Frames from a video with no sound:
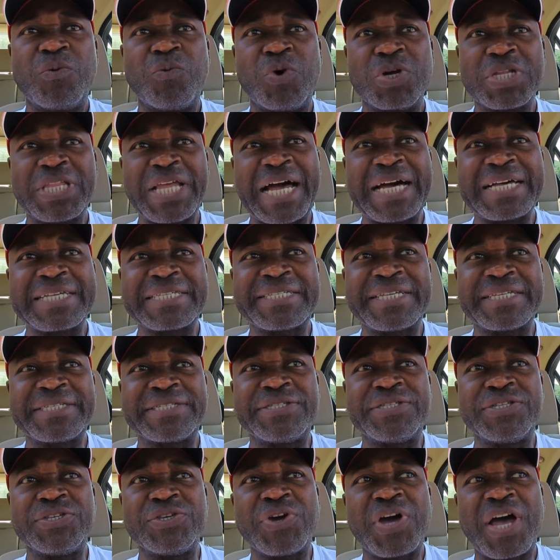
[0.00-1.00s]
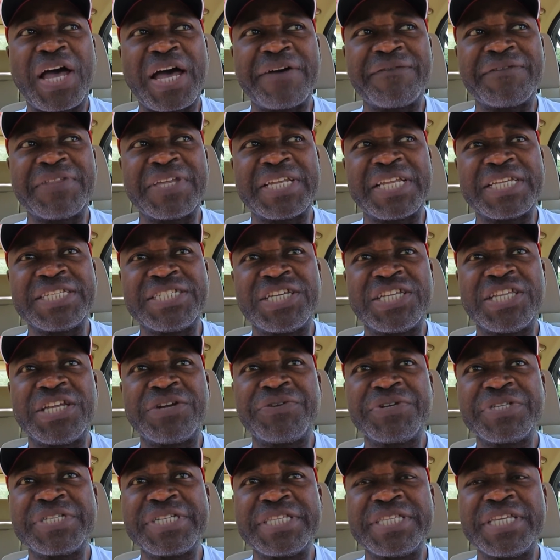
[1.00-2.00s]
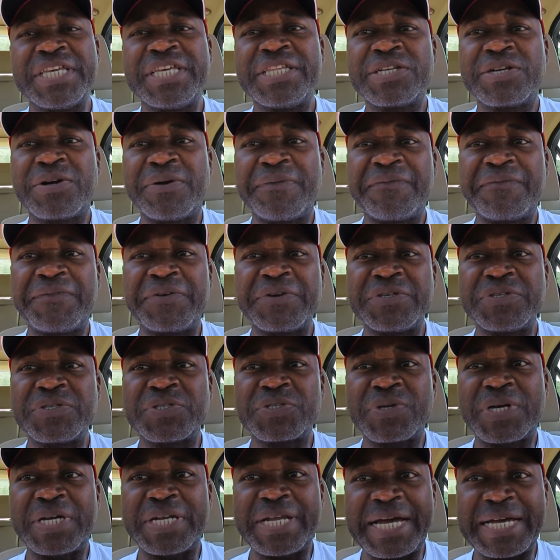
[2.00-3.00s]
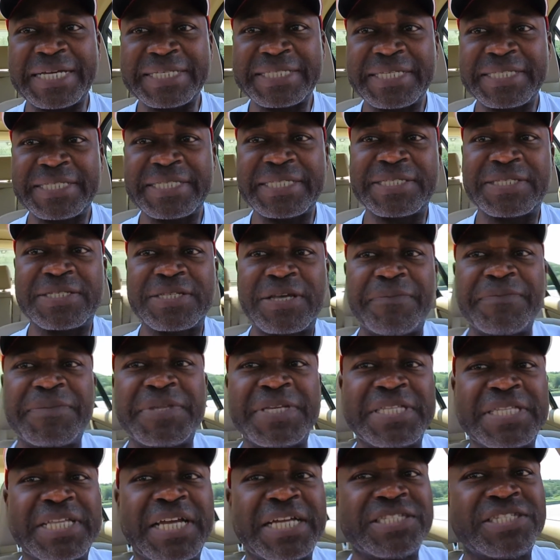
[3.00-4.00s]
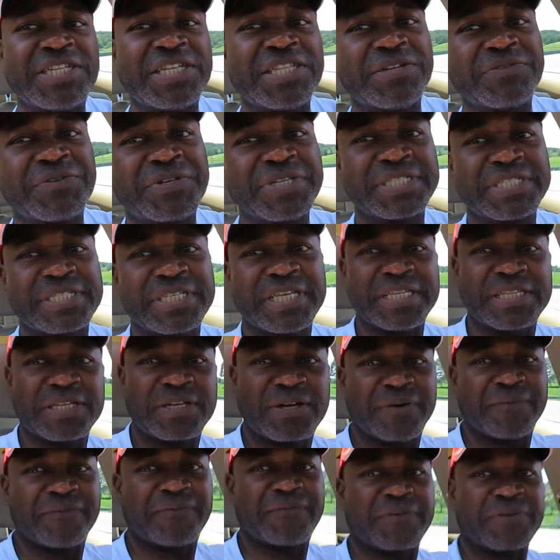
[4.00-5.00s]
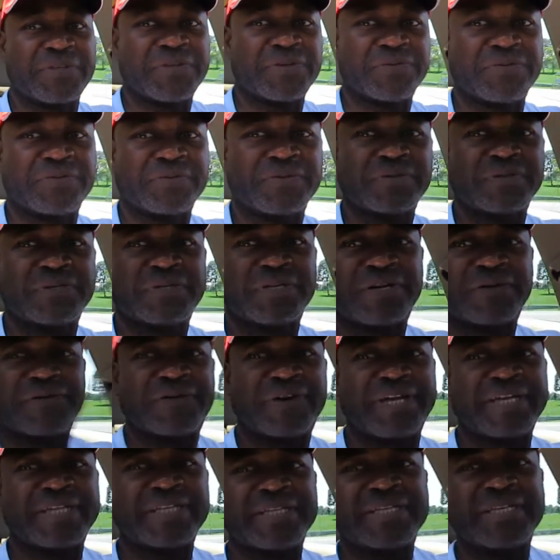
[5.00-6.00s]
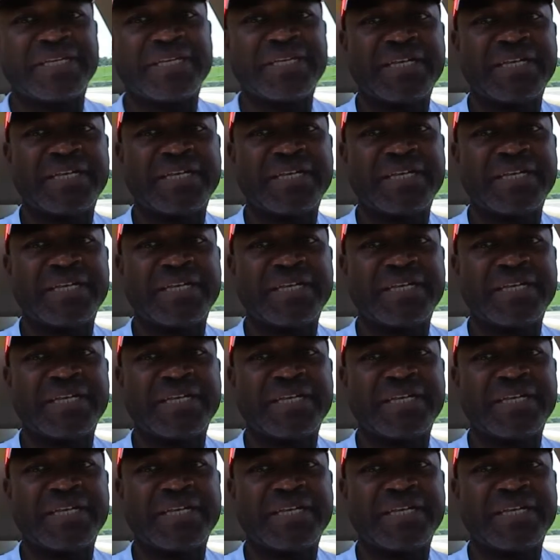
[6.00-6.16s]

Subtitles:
what assets do you have that are generating income for you. So an asset is something that generates income for you, all right?